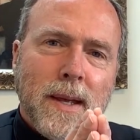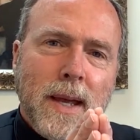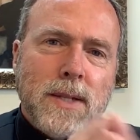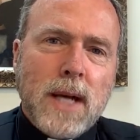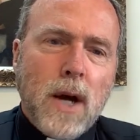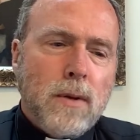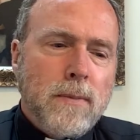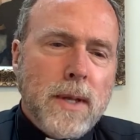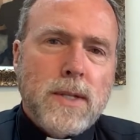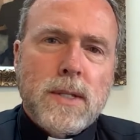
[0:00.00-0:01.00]
It's out
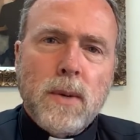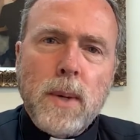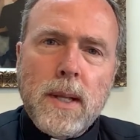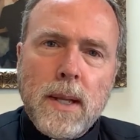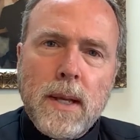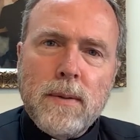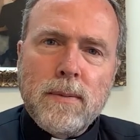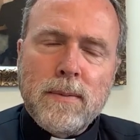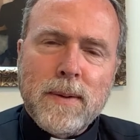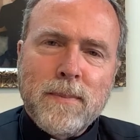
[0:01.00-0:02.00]
of this that we
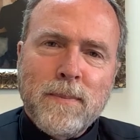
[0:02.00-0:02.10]
live.